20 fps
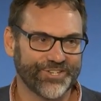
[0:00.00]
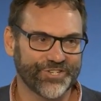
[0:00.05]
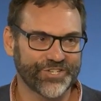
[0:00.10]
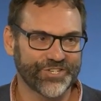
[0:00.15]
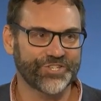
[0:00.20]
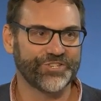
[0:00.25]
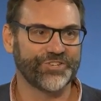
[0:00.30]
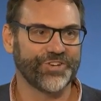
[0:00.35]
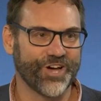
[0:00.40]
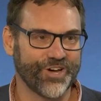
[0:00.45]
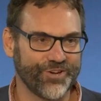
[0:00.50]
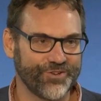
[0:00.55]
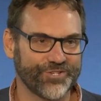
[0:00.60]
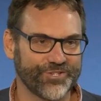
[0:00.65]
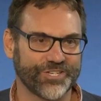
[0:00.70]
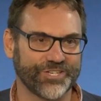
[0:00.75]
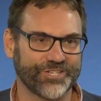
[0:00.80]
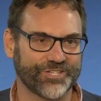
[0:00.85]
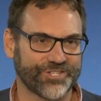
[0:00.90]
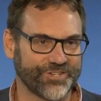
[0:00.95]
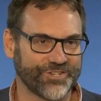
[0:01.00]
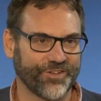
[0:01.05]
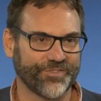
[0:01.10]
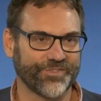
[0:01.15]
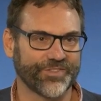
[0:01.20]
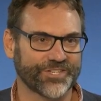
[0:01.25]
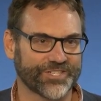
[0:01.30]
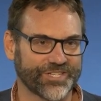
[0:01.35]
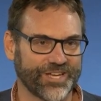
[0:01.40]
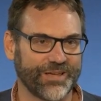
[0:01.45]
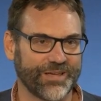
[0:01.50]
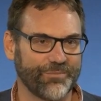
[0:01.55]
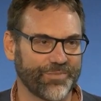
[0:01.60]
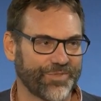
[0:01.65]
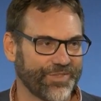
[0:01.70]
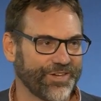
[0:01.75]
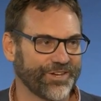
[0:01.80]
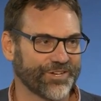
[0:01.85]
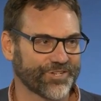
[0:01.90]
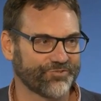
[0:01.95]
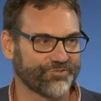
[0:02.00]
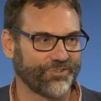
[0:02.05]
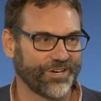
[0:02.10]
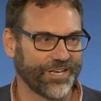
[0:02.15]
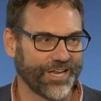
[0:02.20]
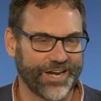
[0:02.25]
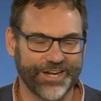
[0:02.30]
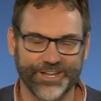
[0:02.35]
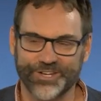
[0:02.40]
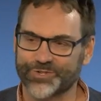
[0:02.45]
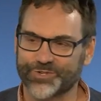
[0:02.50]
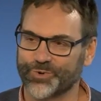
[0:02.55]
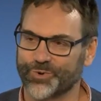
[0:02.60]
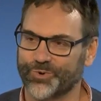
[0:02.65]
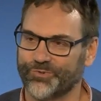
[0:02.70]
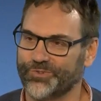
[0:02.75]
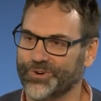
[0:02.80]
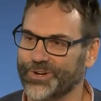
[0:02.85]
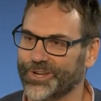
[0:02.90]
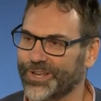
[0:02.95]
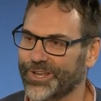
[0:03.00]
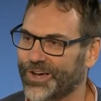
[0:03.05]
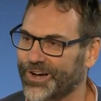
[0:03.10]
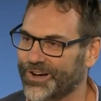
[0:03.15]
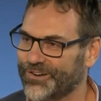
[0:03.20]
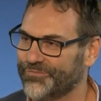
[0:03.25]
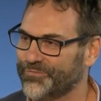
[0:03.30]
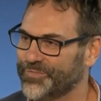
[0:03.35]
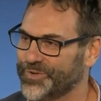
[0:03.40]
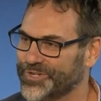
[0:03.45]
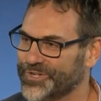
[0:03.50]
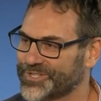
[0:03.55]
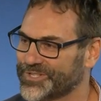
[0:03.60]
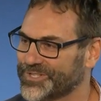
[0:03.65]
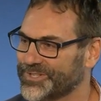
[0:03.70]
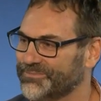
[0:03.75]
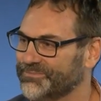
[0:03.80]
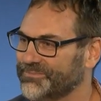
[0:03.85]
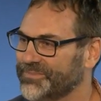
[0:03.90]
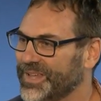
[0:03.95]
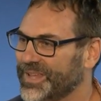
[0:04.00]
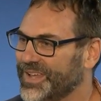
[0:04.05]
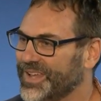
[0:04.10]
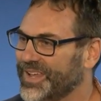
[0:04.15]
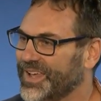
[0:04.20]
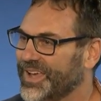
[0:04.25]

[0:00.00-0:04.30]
just knows it's not the same thing as relating to a real live person.